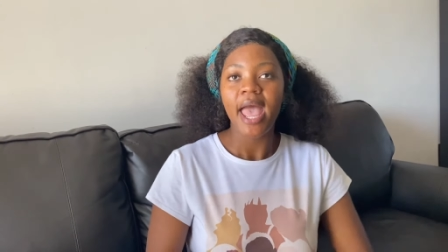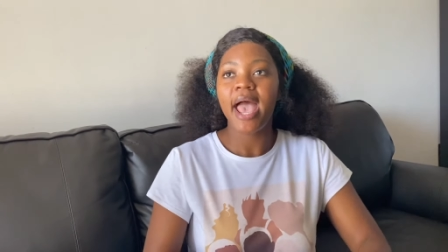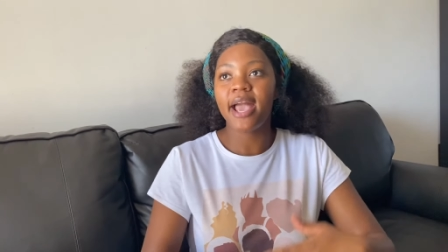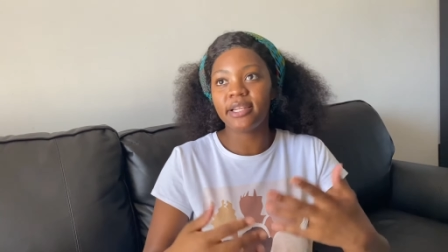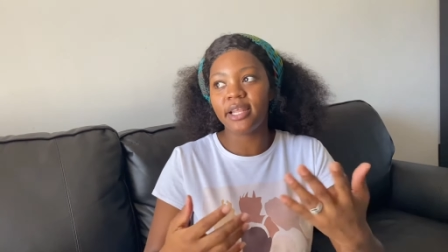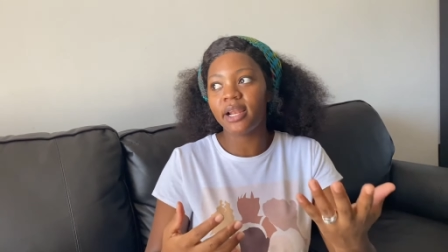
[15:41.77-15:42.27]

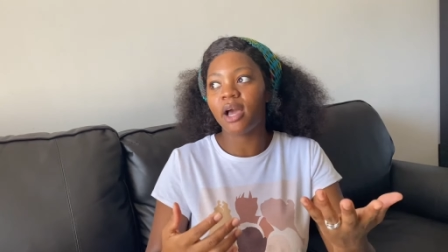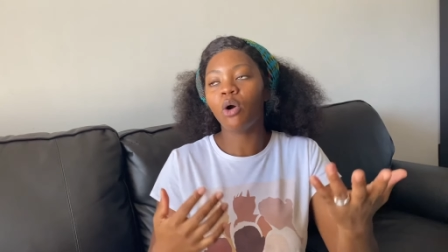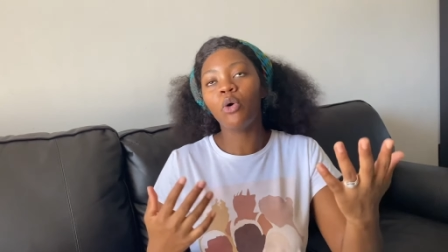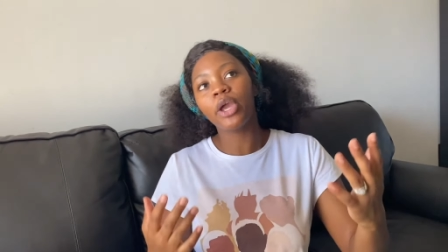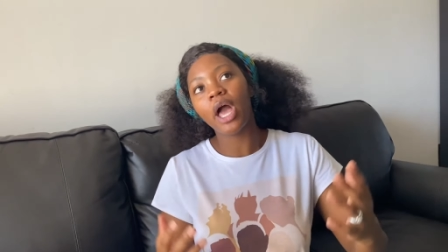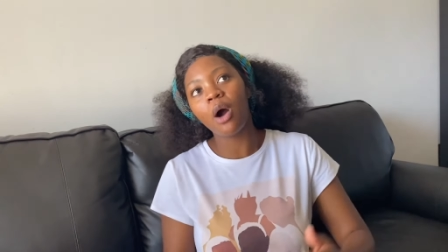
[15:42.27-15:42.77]
And they're like,
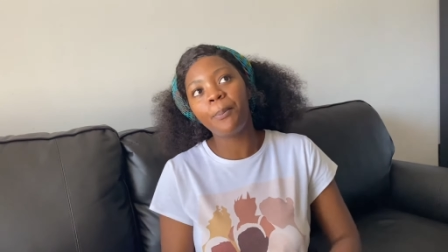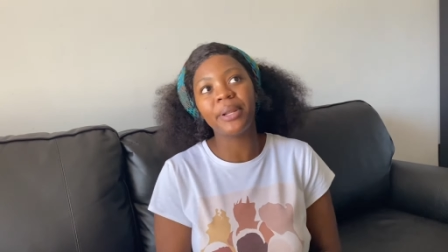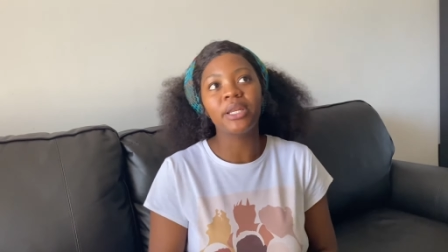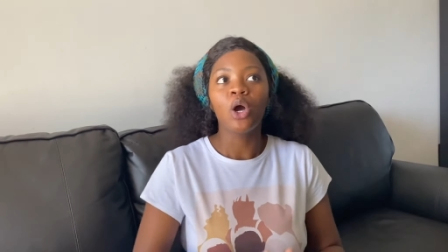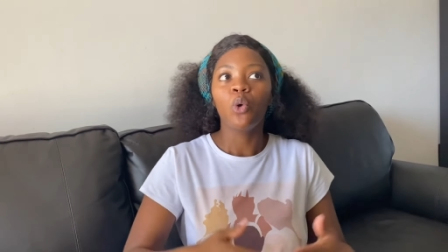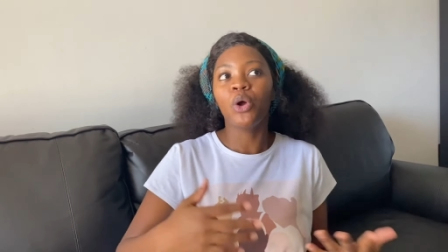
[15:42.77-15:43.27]
oh yeah,
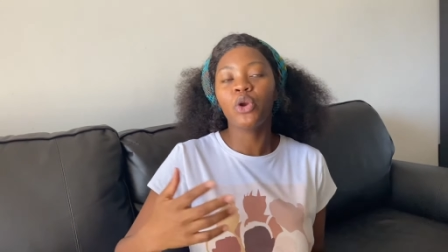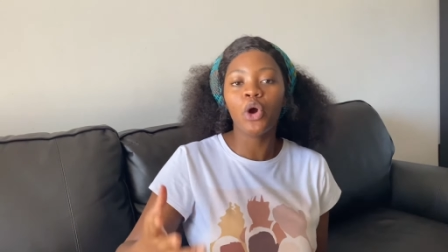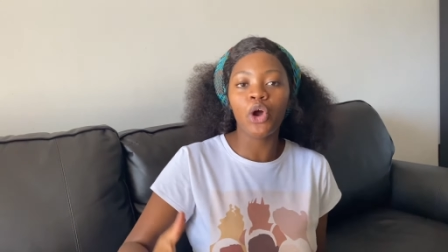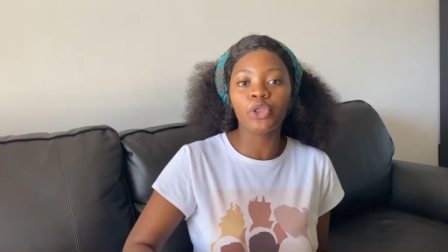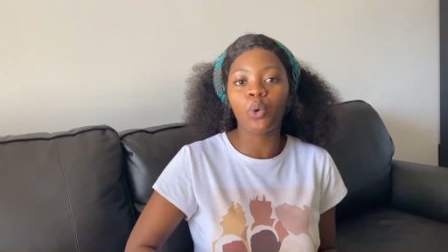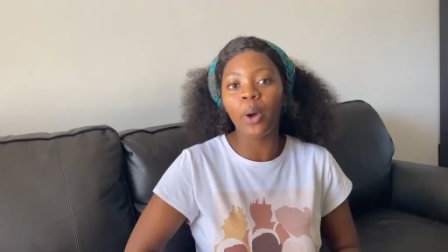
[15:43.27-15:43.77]
but when
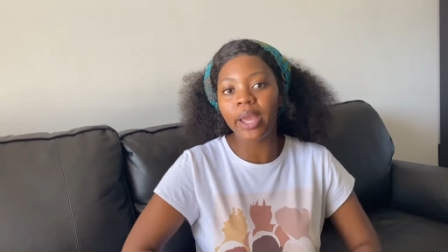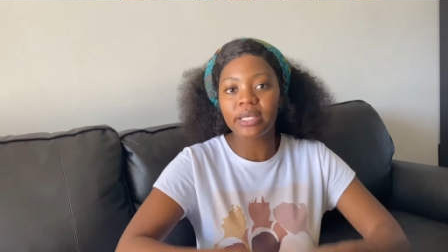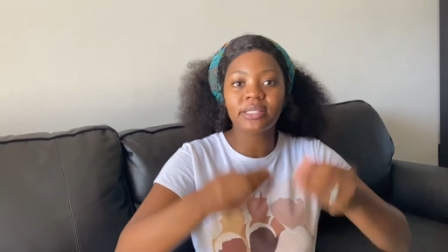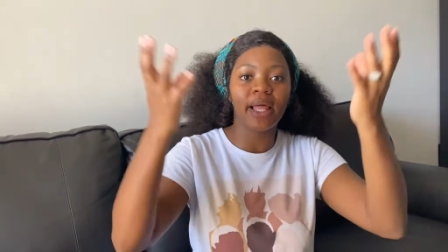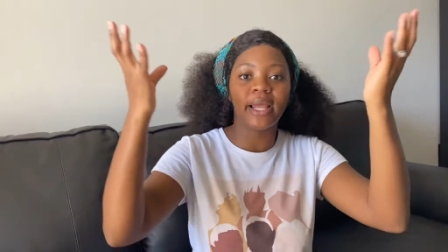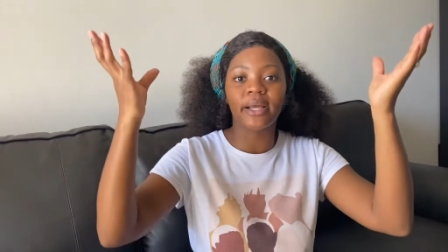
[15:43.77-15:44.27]
earthquakes,
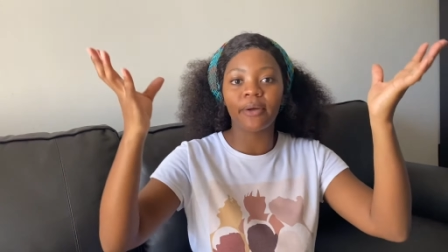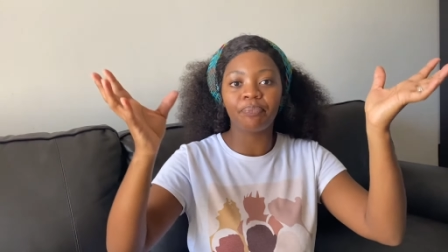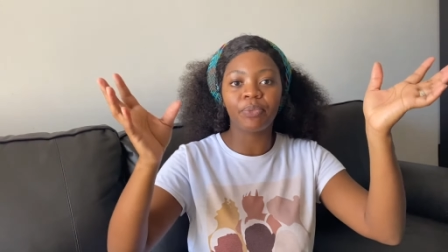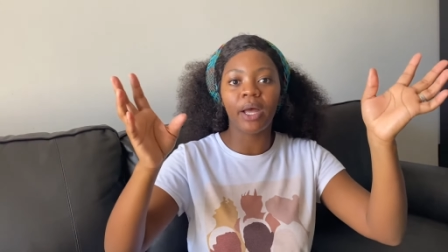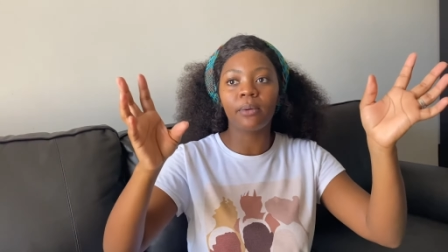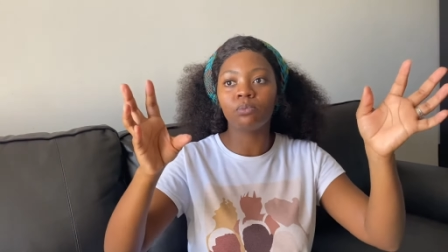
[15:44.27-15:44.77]
like
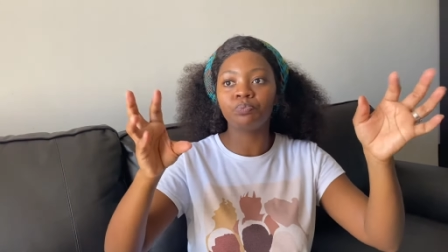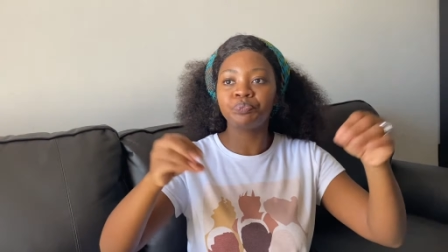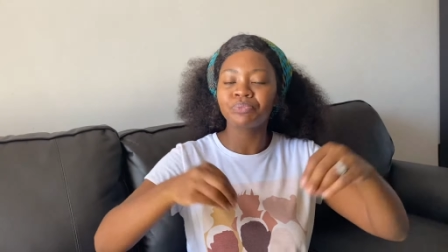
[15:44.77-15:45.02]
um